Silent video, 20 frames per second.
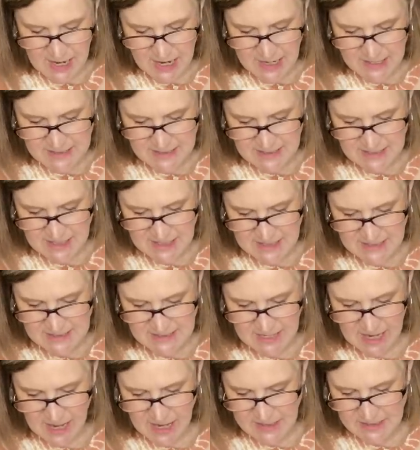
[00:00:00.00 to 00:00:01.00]
It says a
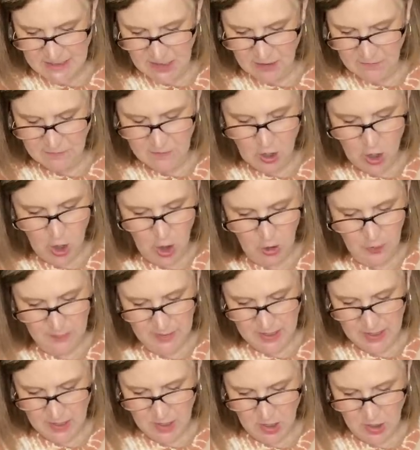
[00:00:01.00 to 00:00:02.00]
set of
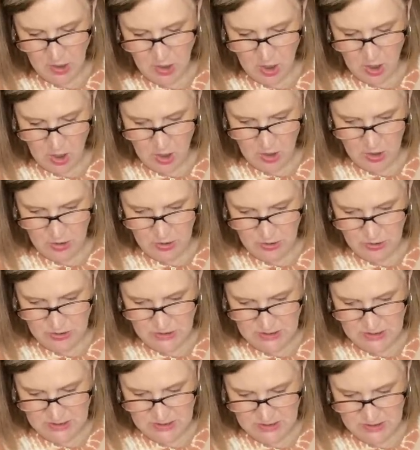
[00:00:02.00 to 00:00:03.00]
calming
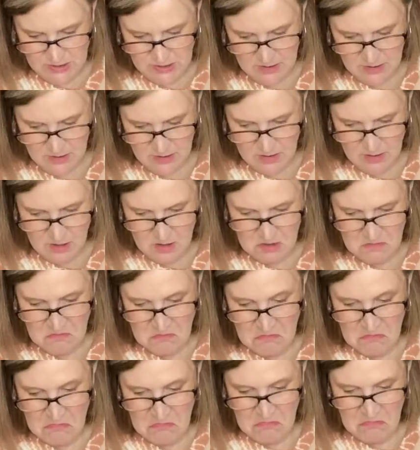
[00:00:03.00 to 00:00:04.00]
cards.
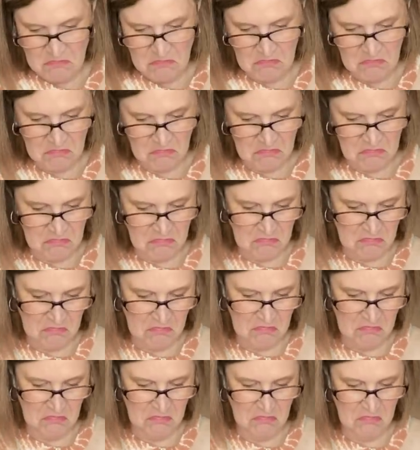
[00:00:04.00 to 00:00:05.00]
Hmm.
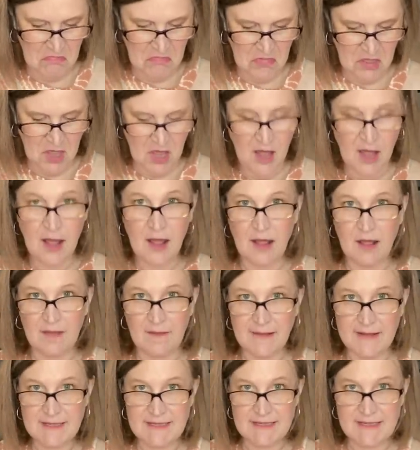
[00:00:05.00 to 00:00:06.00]

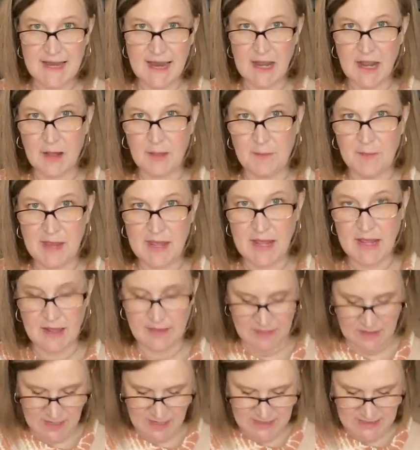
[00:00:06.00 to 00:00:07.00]
Let's take a peek at
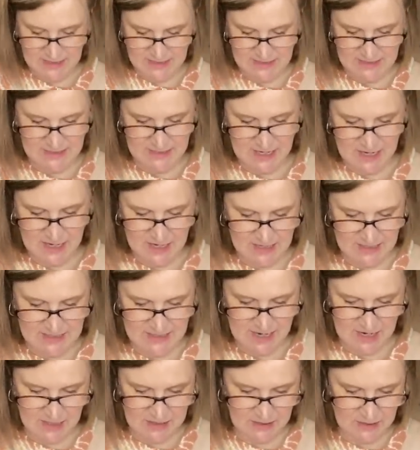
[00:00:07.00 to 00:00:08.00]
these and see
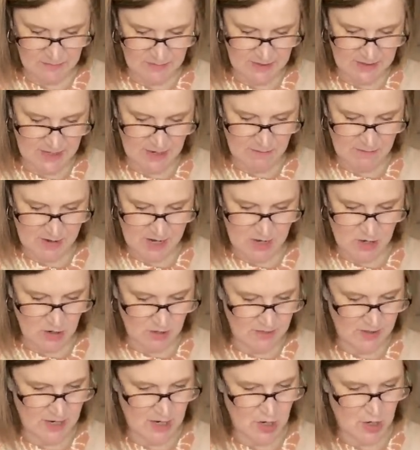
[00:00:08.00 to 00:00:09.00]
exactly what they mean. Are
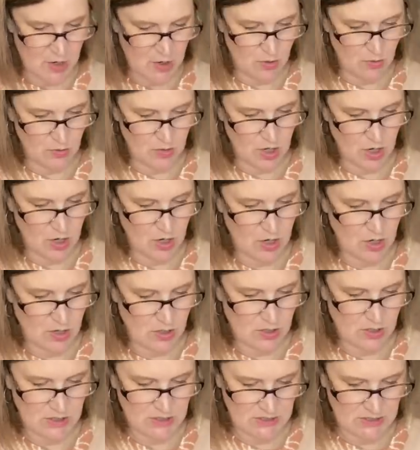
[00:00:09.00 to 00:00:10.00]
they note
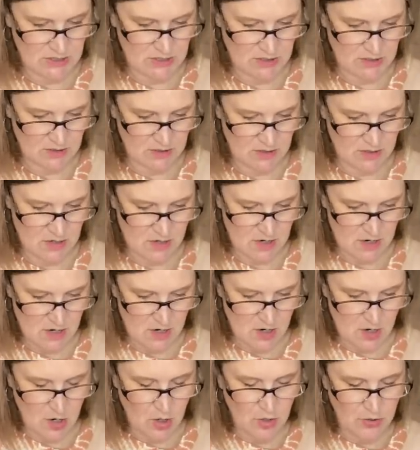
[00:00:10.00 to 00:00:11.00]
cards?
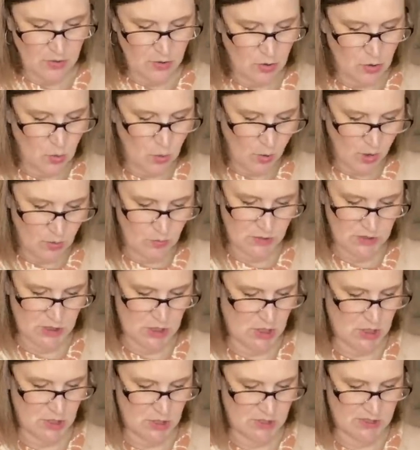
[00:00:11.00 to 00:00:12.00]
They're quote
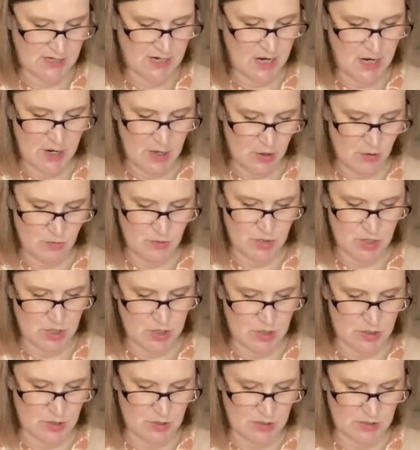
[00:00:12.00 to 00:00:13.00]
cards, not note
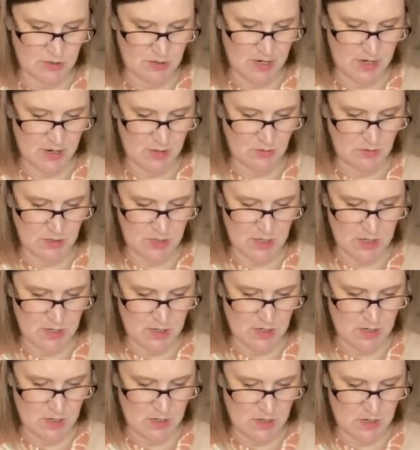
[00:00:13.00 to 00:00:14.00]
cards. Okay, hold on.